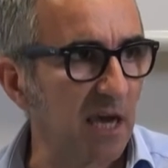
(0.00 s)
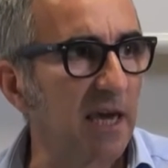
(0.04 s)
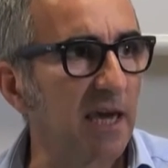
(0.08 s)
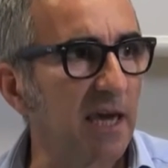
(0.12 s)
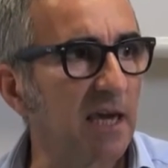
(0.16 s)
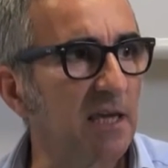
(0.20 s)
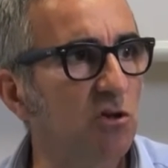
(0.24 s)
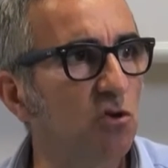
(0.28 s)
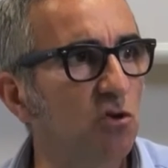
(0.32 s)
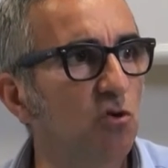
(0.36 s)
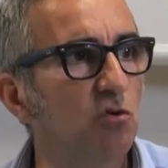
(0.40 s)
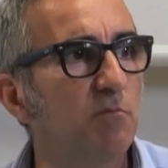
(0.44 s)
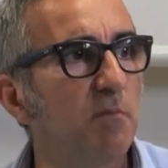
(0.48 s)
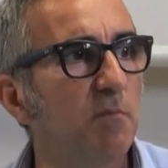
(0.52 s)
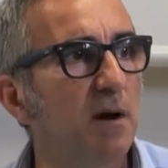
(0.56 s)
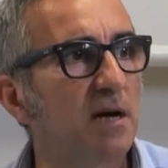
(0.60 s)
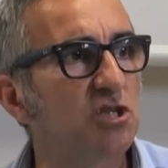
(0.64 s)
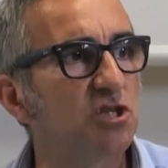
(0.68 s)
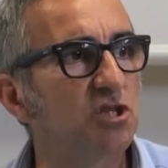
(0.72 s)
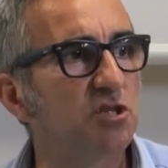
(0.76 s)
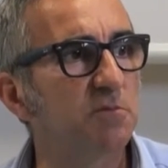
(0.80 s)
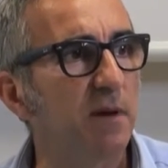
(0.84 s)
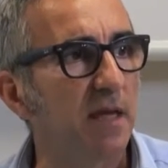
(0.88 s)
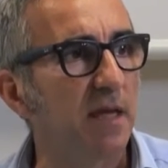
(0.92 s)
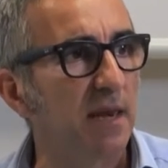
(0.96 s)
I can do
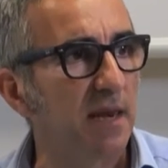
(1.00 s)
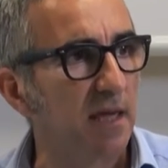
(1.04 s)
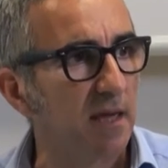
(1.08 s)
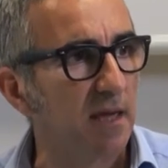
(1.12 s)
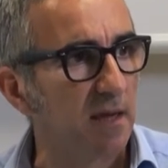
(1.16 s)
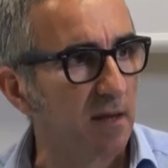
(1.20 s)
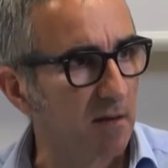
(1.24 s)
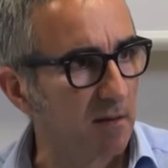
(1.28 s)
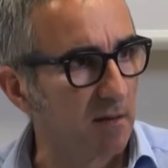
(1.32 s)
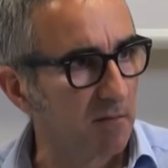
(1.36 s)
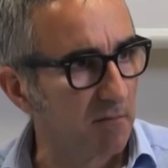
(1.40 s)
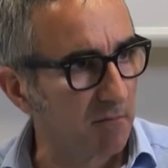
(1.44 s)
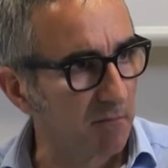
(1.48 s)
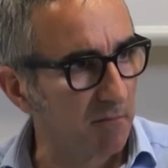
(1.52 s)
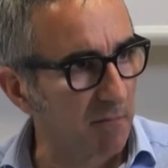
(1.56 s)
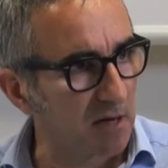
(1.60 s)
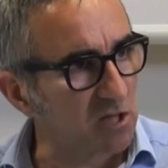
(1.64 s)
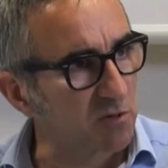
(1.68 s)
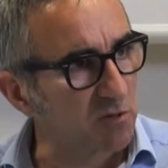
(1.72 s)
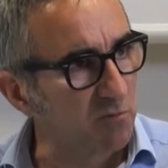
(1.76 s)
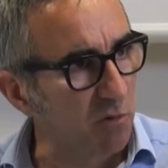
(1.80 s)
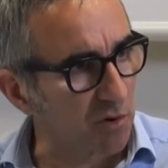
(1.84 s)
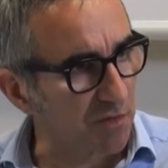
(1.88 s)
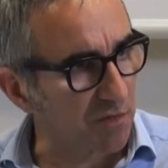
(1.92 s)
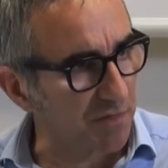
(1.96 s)
much many, much more